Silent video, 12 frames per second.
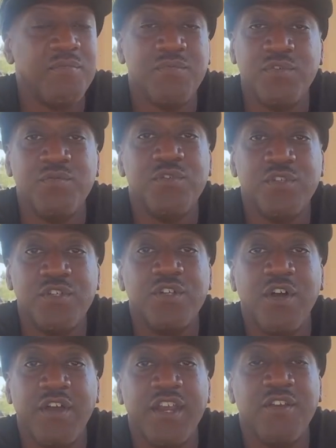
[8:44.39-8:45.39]
you can
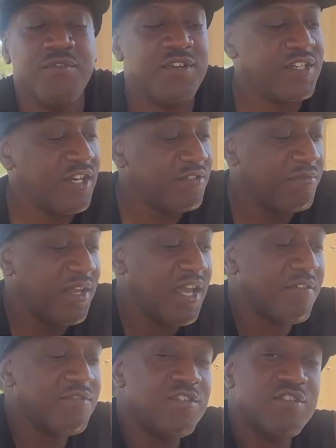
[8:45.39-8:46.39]
go ahead and reach out to me
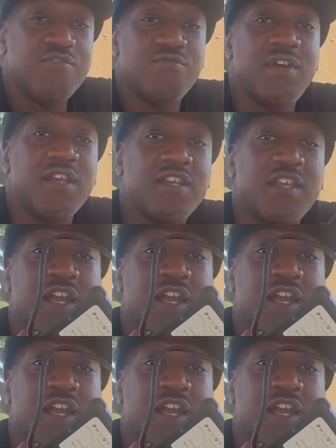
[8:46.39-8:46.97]
after you correct the